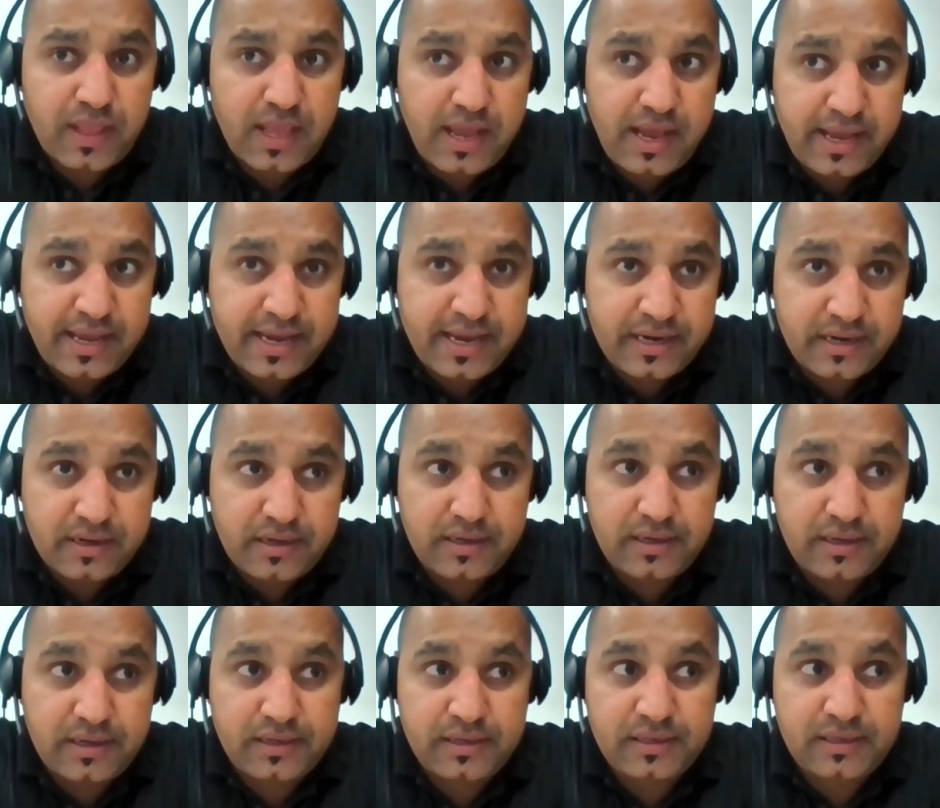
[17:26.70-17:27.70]
again,
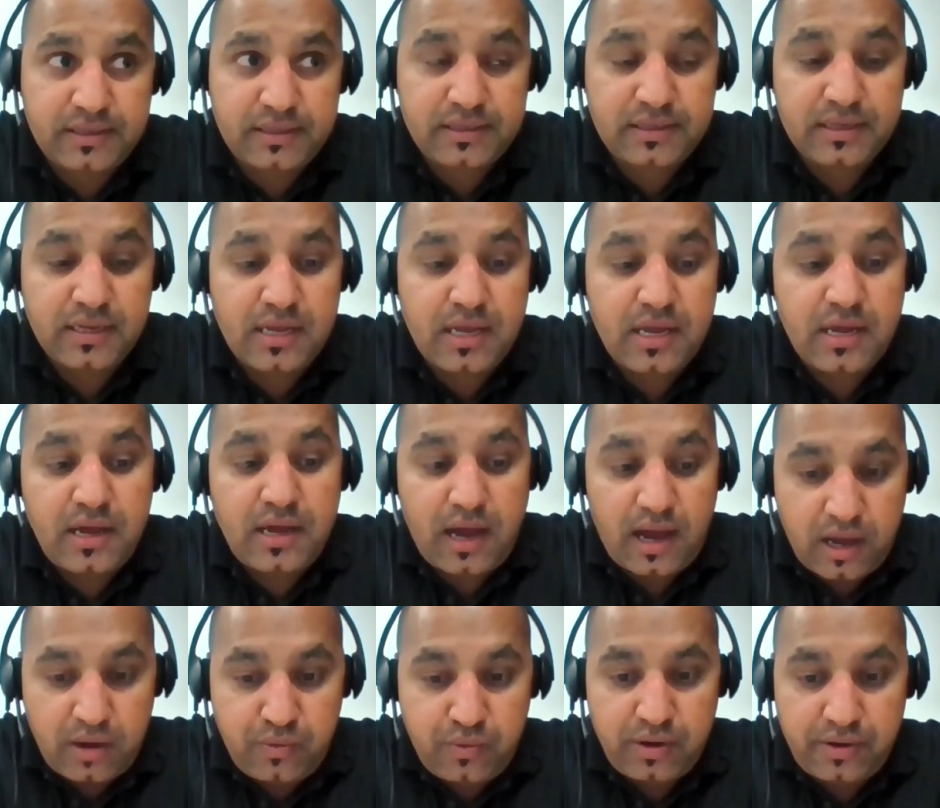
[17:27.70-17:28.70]
I
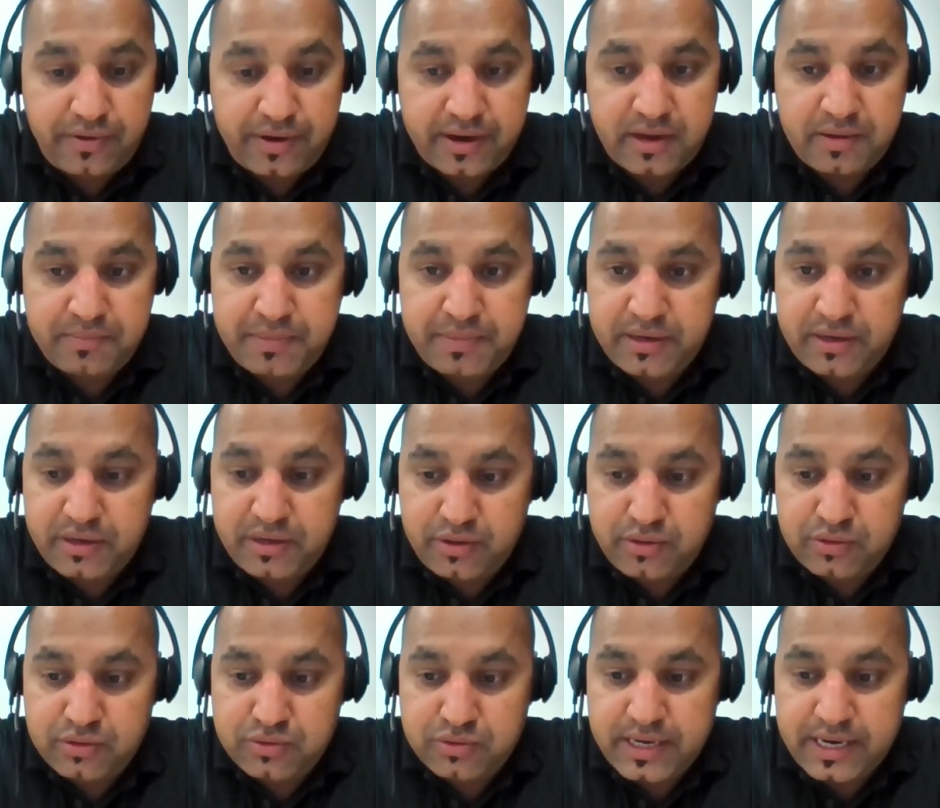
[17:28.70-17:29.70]
will recommend
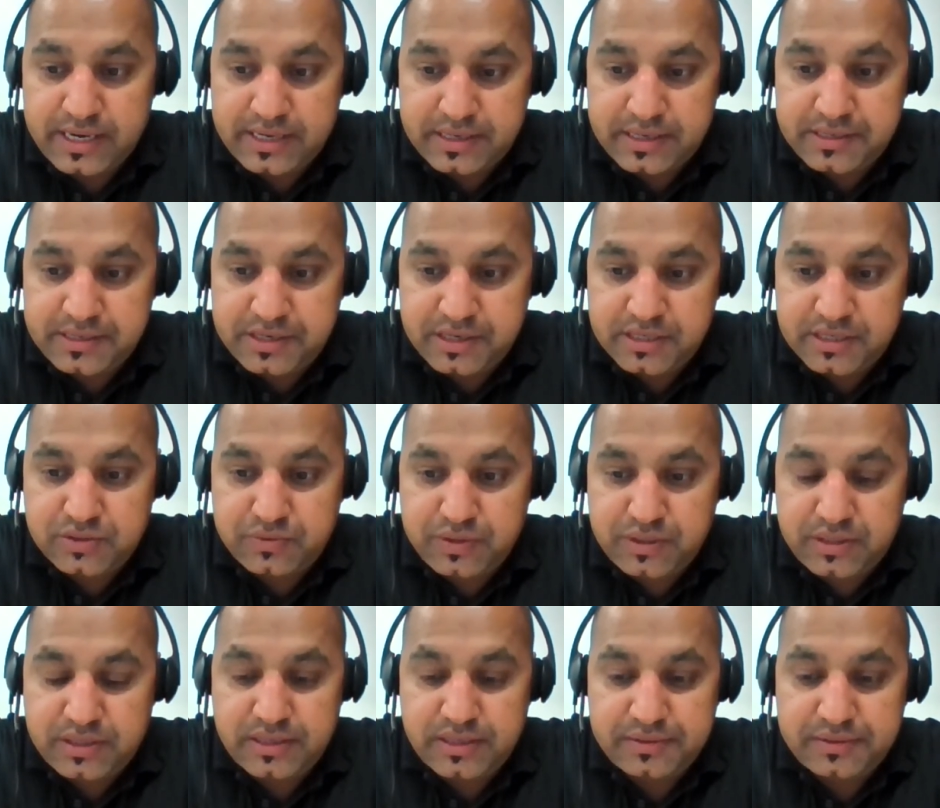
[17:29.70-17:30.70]
you to get in touch
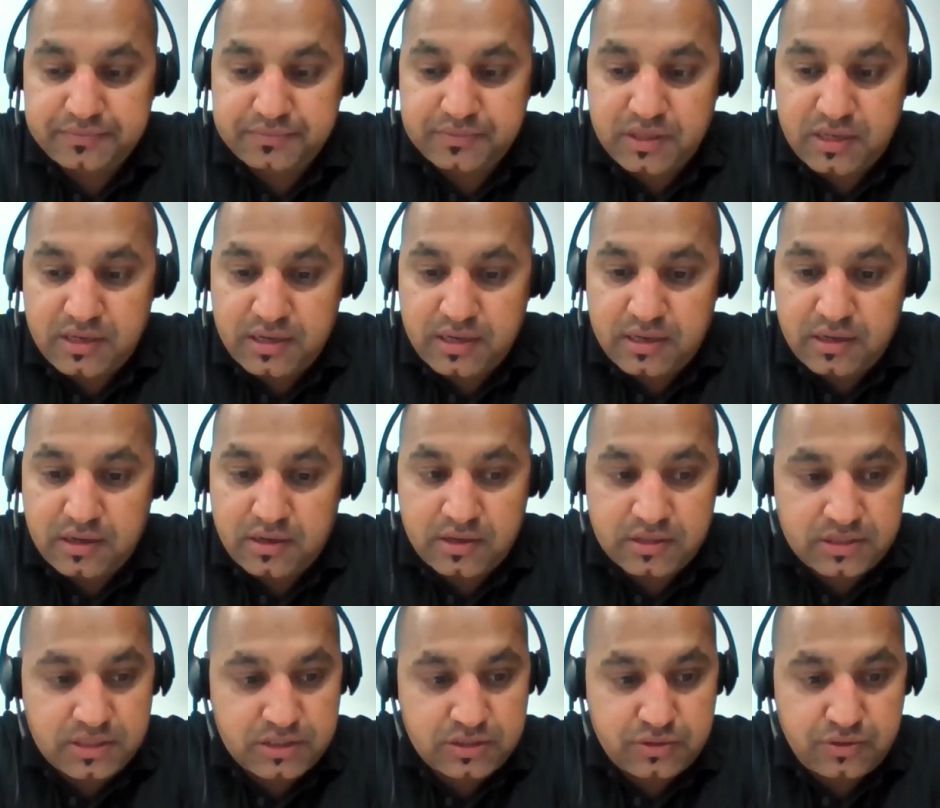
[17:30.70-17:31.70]
with
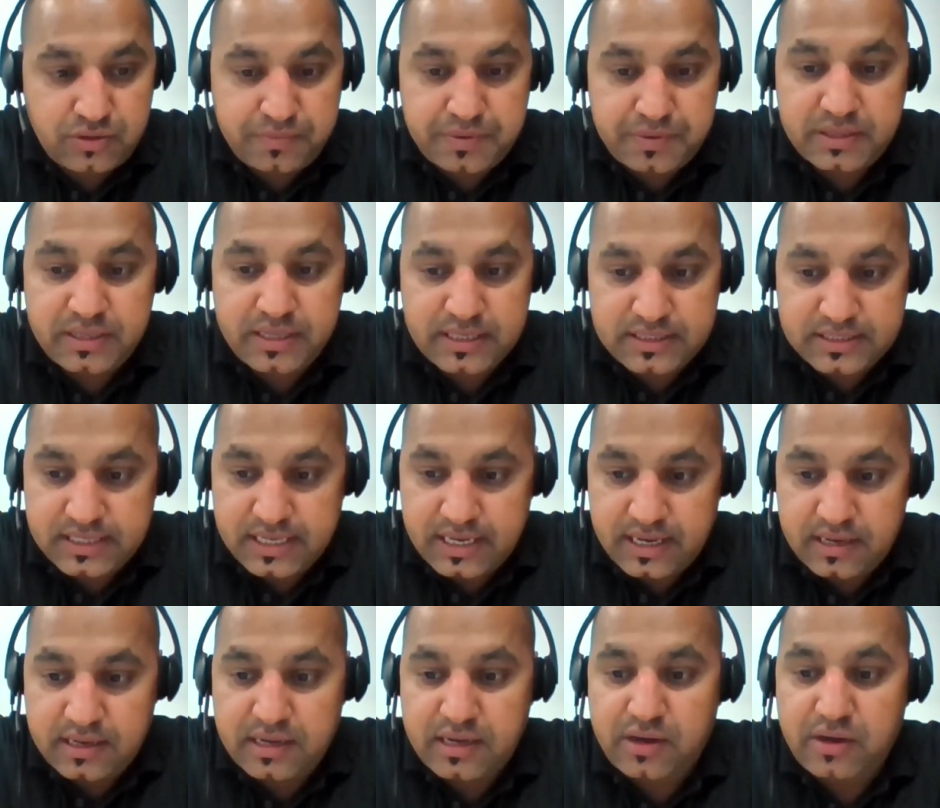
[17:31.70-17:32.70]
Aussizz Group
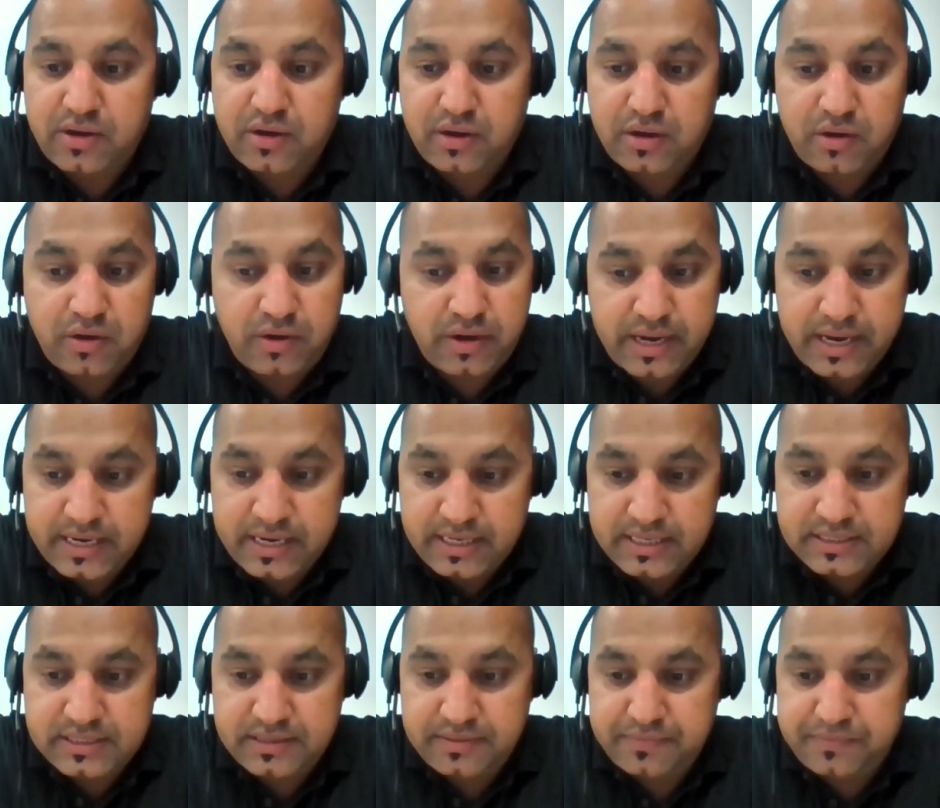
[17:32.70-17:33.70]
Diksha or any
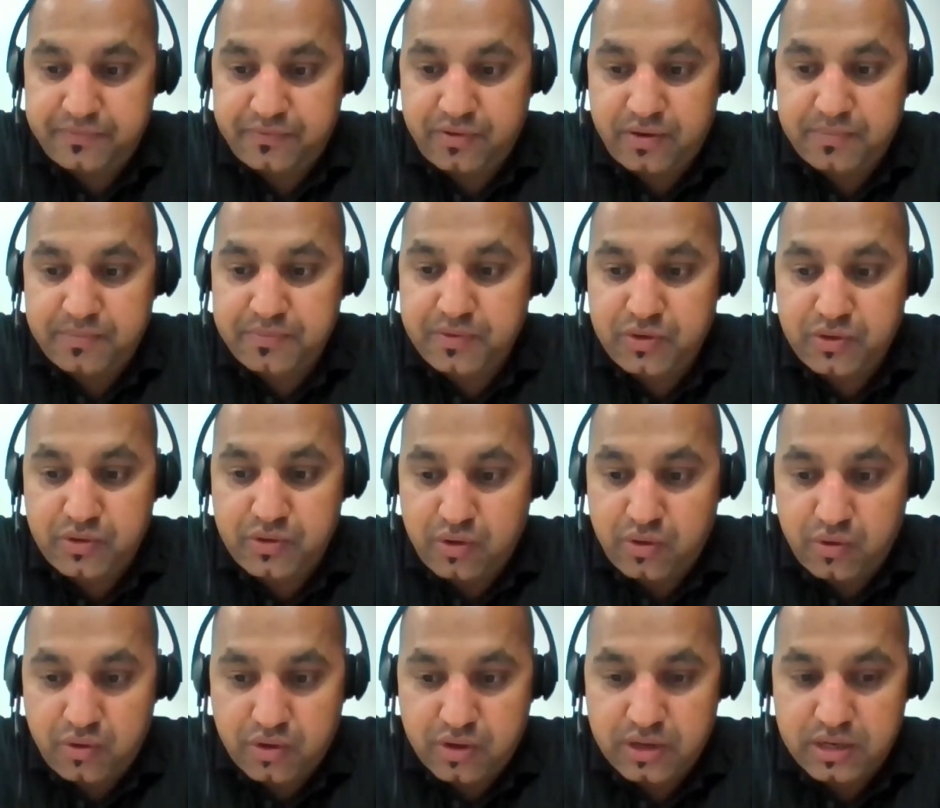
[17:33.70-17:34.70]
team from your
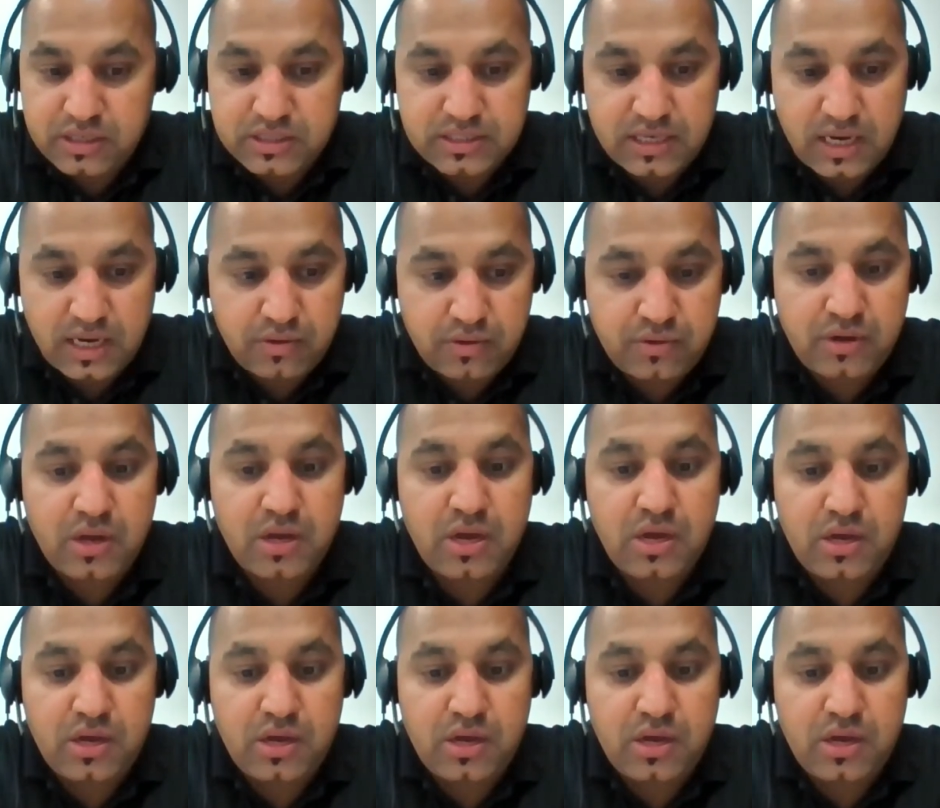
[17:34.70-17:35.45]
local town,